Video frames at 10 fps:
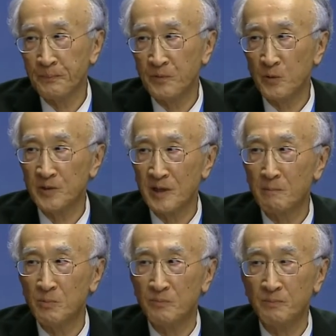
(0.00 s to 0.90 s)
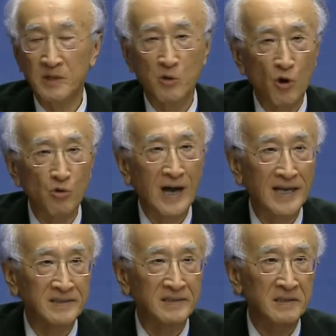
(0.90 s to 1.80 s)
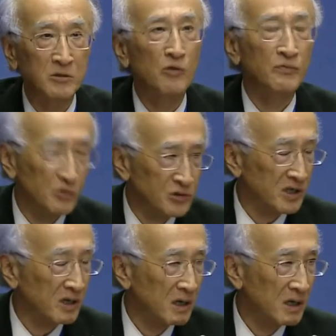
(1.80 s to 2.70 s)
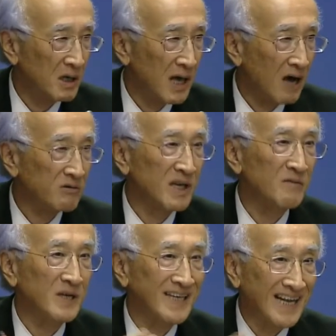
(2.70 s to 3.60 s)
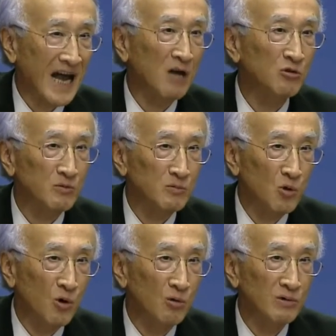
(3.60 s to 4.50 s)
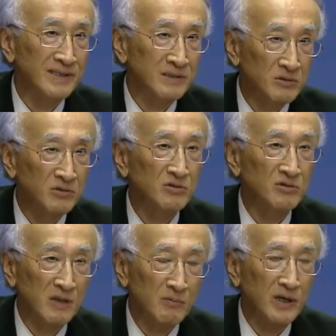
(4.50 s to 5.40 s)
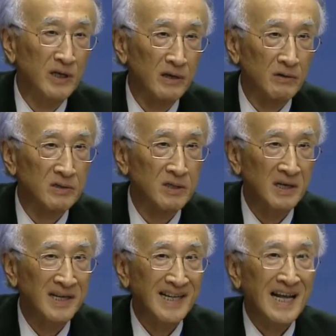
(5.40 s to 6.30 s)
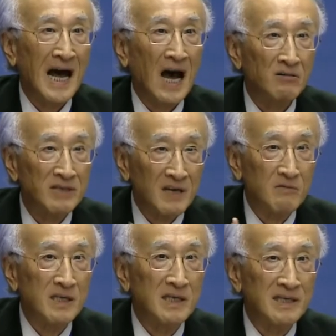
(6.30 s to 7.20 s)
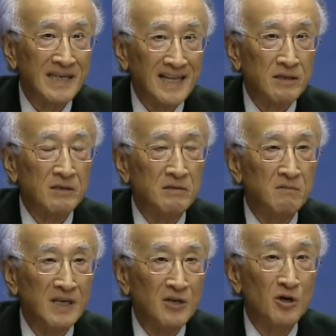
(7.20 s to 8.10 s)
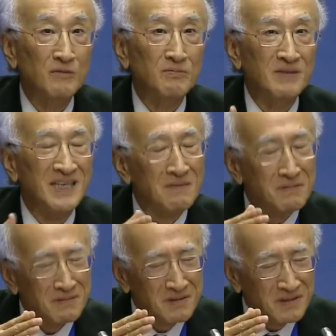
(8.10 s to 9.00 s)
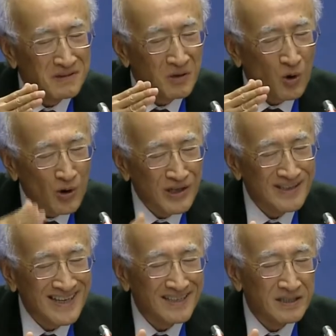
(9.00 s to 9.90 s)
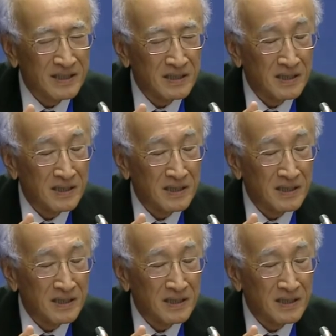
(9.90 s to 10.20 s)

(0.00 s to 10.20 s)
for example? Coal has no future. How can we get out of coal to do something else. How can we get rid of even oil and